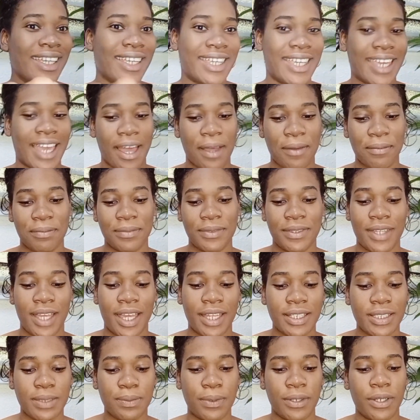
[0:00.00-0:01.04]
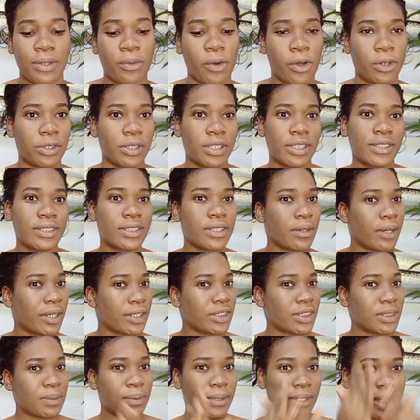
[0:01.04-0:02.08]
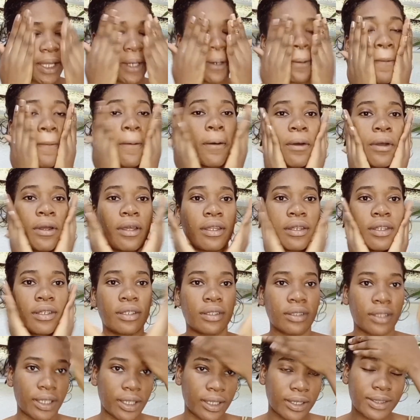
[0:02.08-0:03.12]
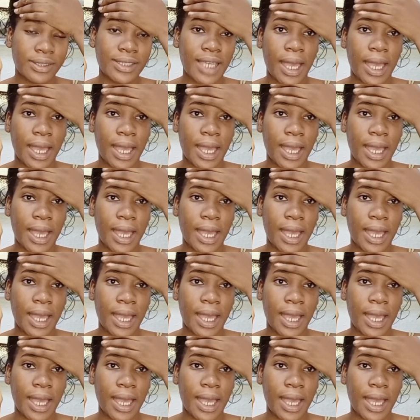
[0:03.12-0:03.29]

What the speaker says: Yeah, that's pretty watery. So I just put that on and like